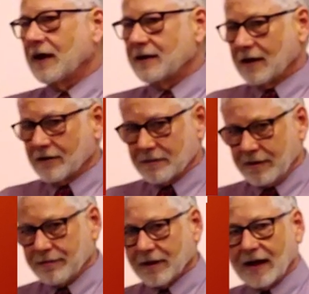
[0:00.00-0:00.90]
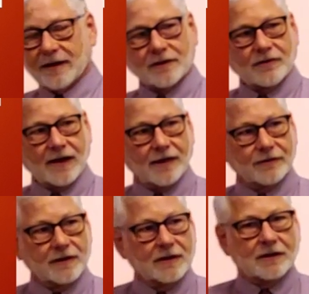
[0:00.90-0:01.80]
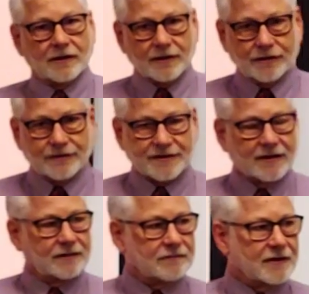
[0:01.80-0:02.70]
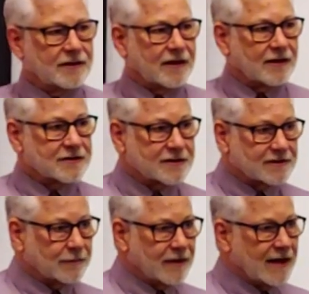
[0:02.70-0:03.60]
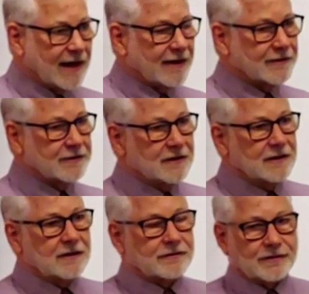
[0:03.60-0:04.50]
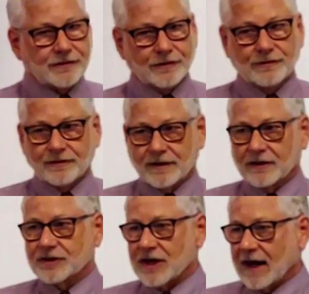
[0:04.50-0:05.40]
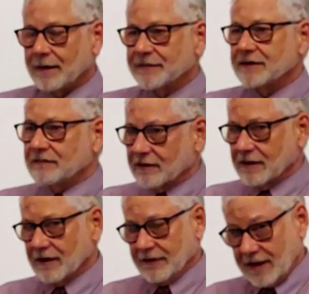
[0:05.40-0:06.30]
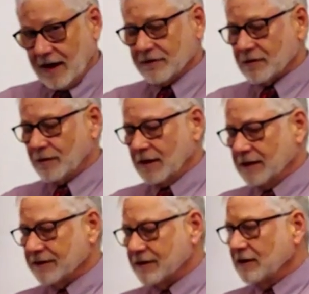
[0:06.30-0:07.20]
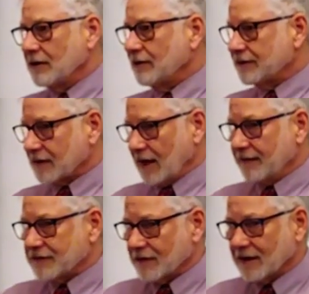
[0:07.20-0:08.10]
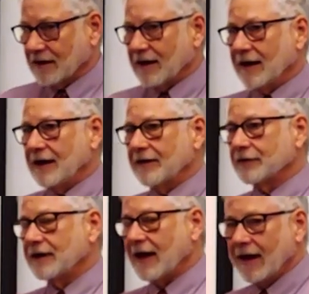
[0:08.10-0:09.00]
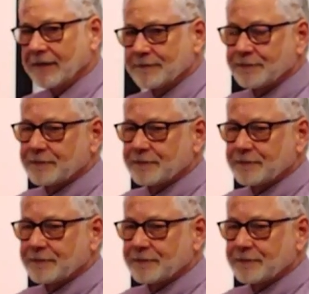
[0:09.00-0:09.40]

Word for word: And they are the people on the ground using the intelligence that we gather to do their jobs. They're, they are the ones whose lives are on the line every day.